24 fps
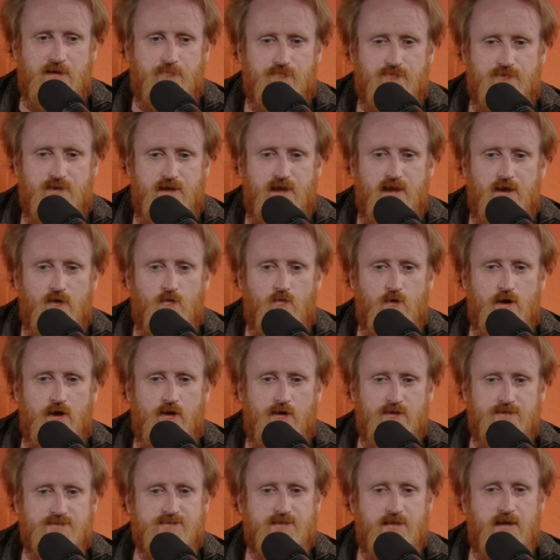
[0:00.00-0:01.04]
thing where
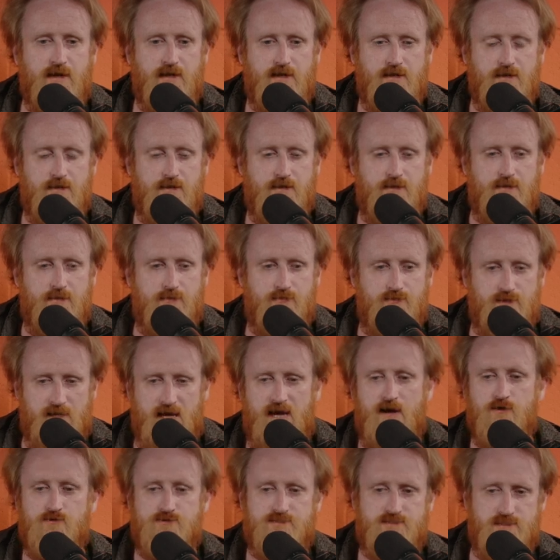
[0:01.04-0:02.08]
it's like uh, the
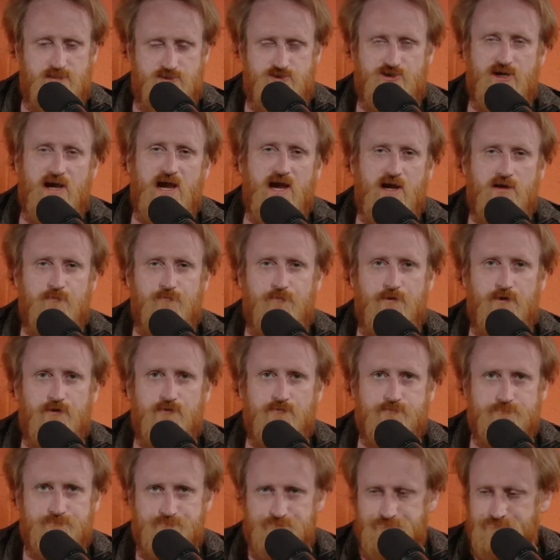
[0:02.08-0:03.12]
house that Jack
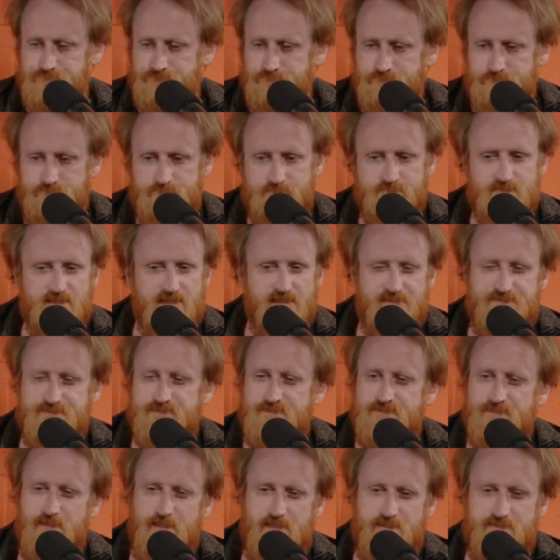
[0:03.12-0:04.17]
built.
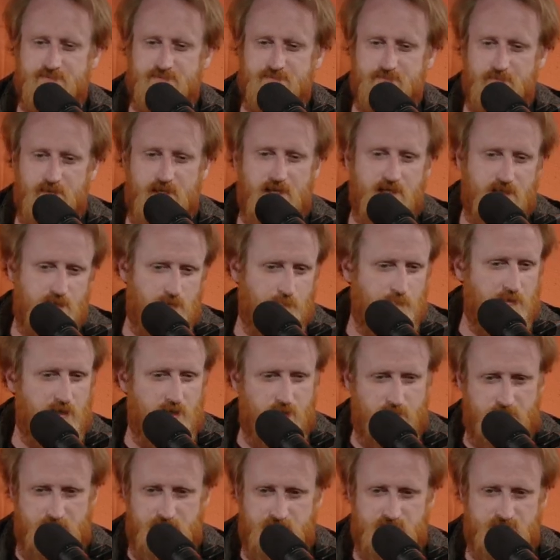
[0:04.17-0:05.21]
It's it's like
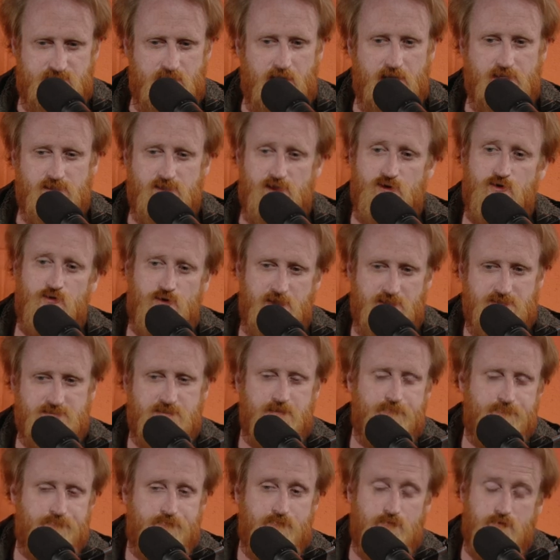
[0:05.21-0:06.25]
American Psycho
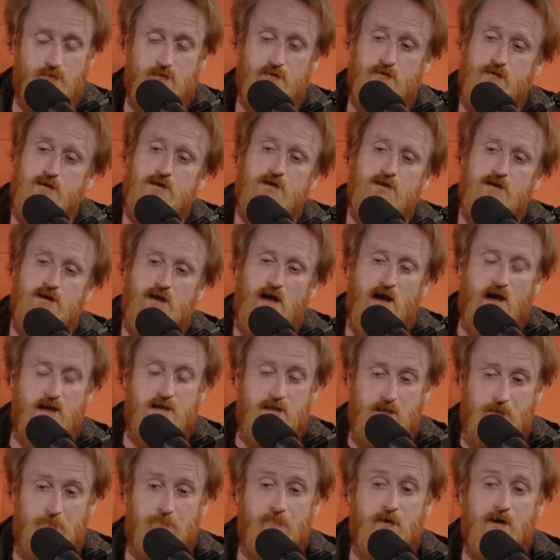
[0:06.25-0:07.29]
except for I
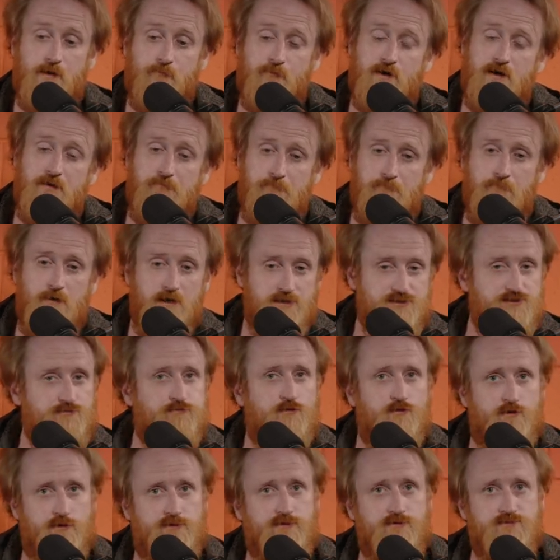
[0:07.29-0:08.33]
in my mind much
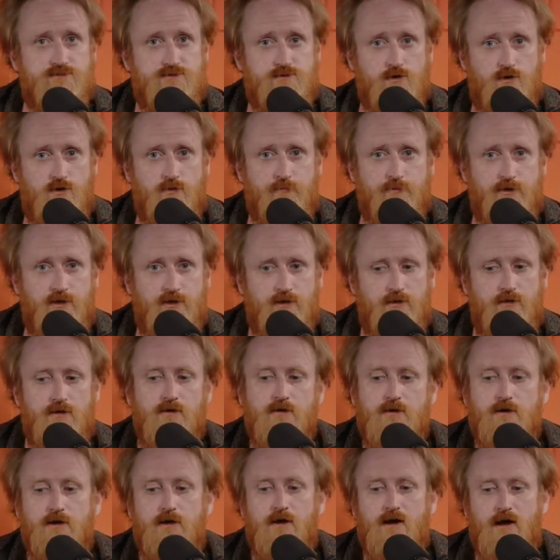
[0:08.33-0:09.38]
more disturbing,
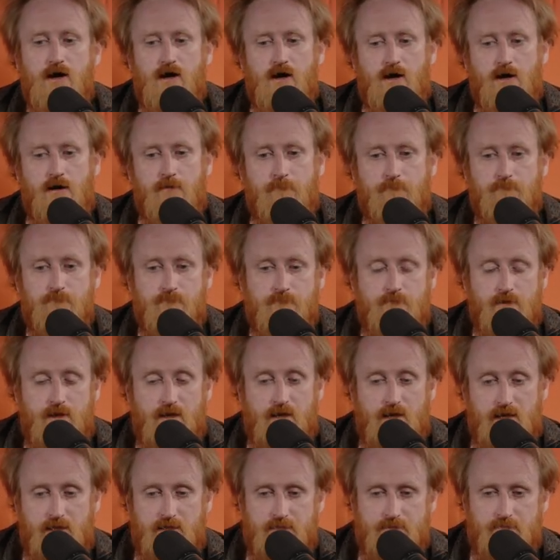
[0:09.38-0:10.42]
um,
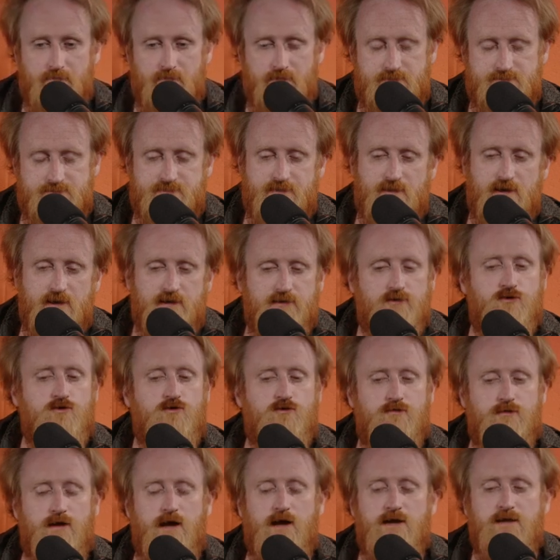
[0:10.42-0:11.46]
and it's not.
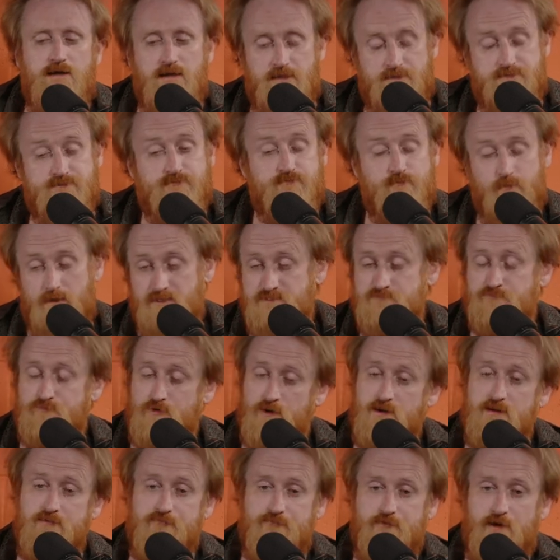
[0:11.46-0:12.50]
I it's it's
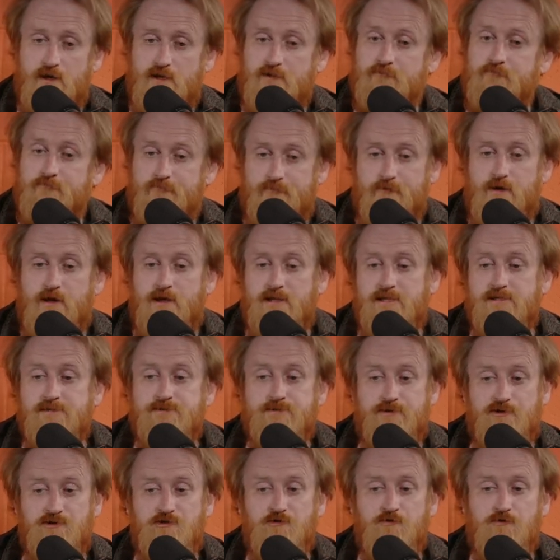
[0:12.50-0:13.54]
pretty fucking funny
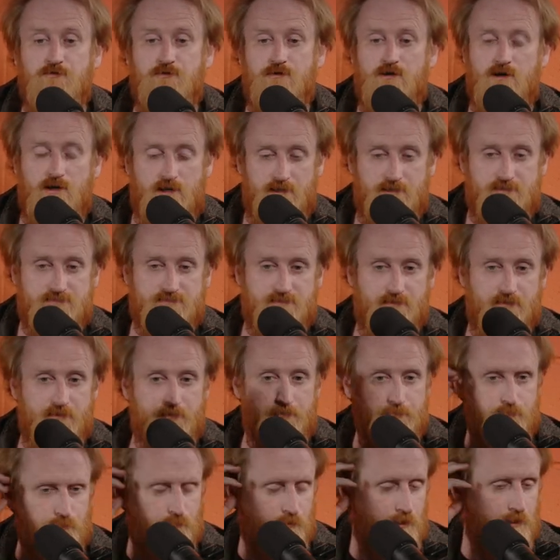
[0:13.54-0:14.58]
too, honestly.
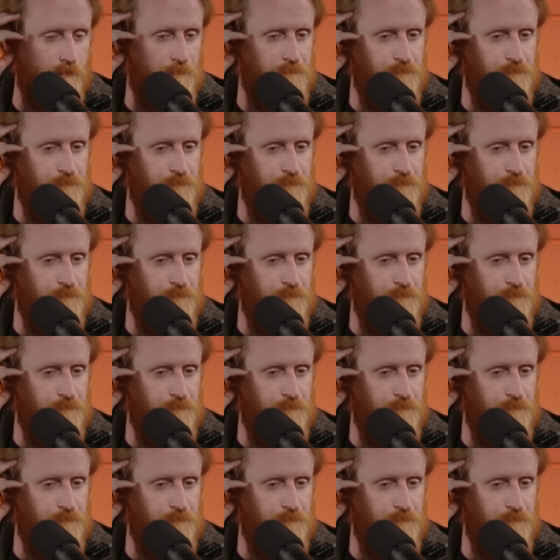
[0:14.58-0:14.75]
But